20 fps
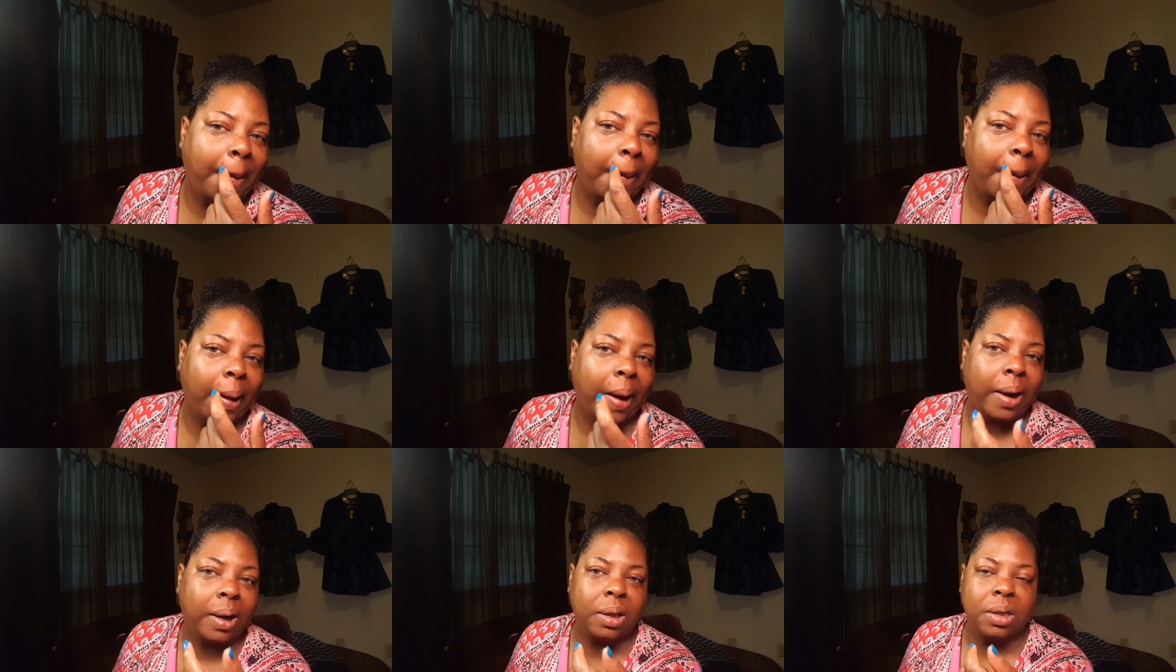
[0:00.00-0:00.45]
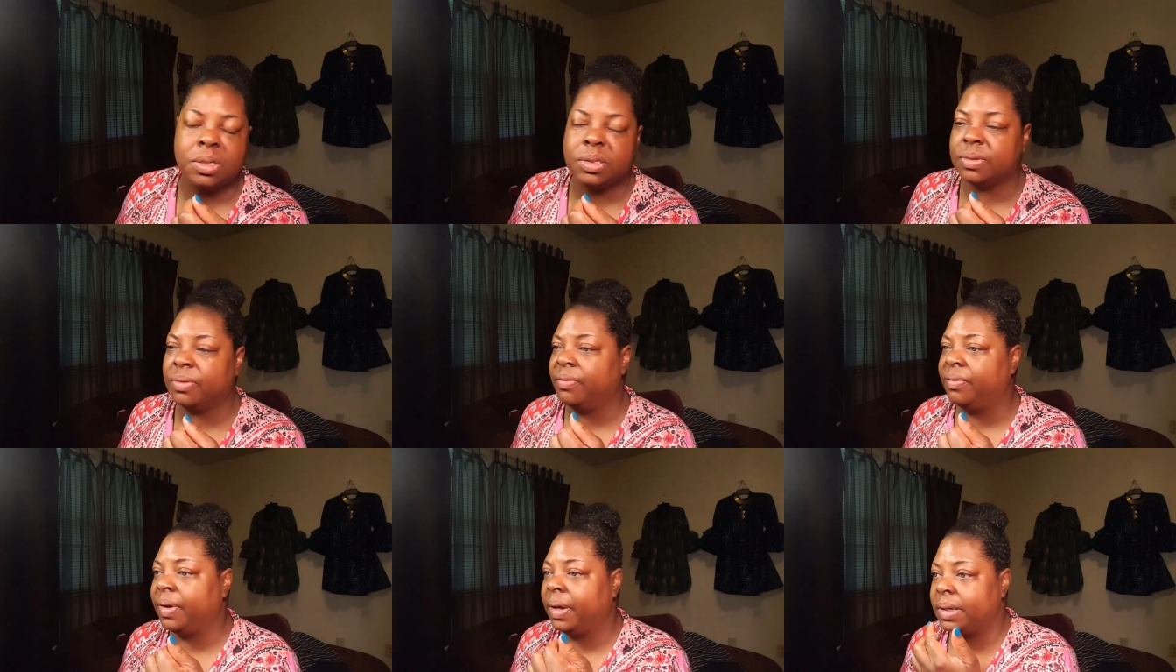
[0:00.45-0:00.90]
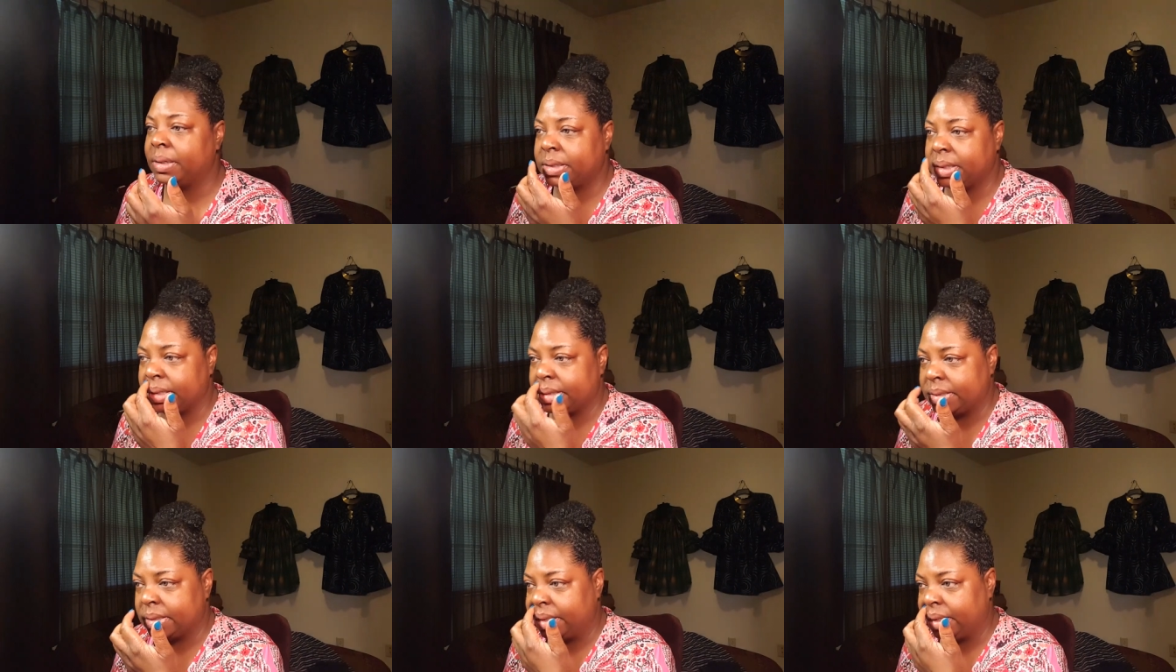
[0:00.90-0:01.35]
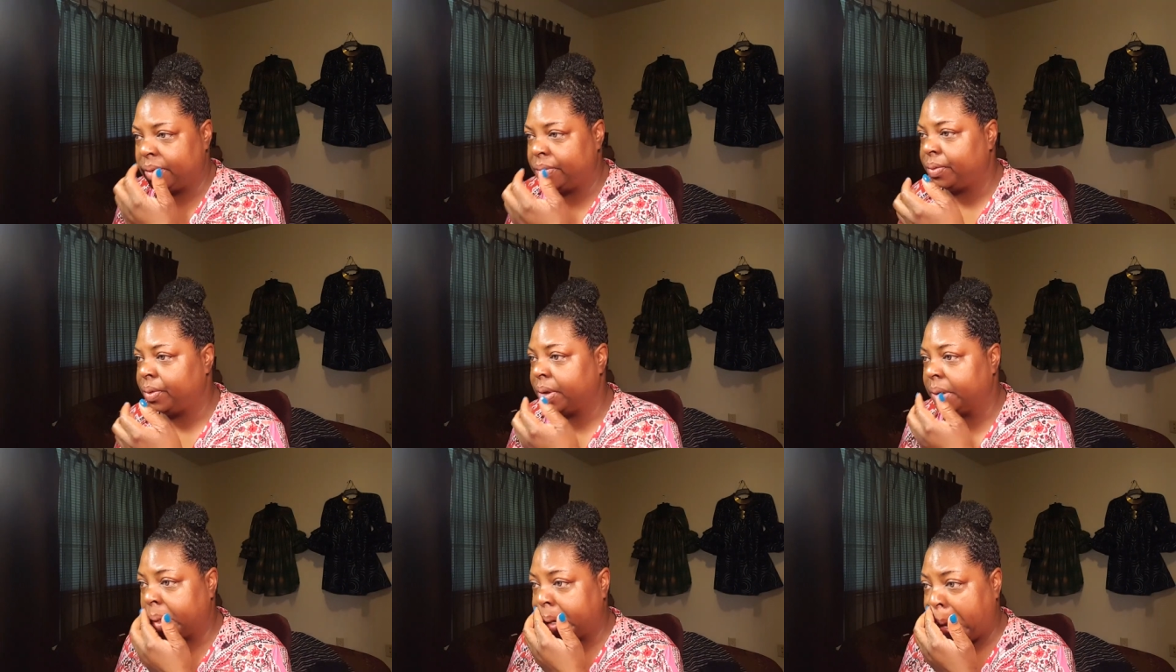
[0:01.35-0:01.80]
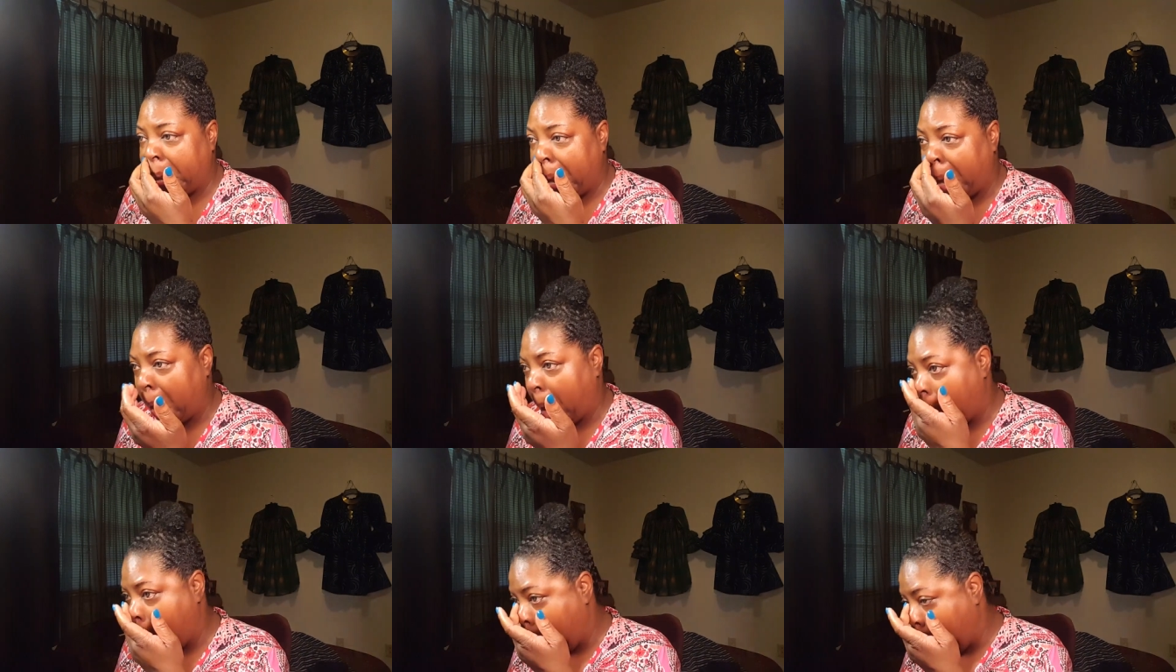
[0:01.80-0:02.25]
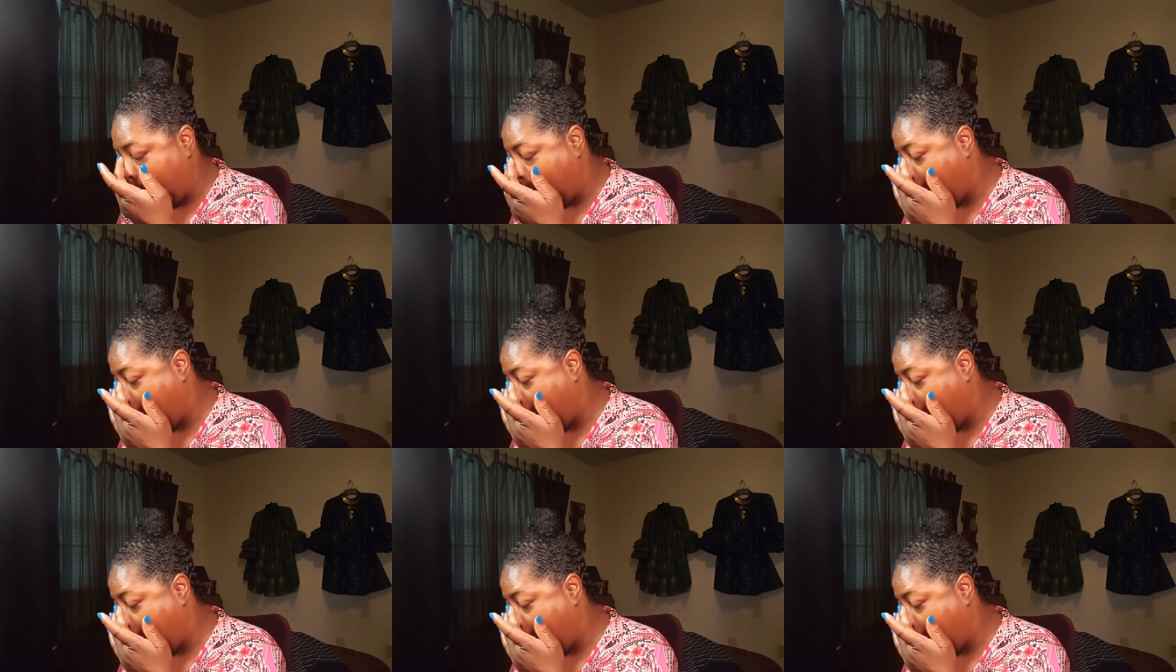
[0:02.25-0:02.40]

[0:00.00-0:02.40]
I gotta get some Vantage to get rid of that.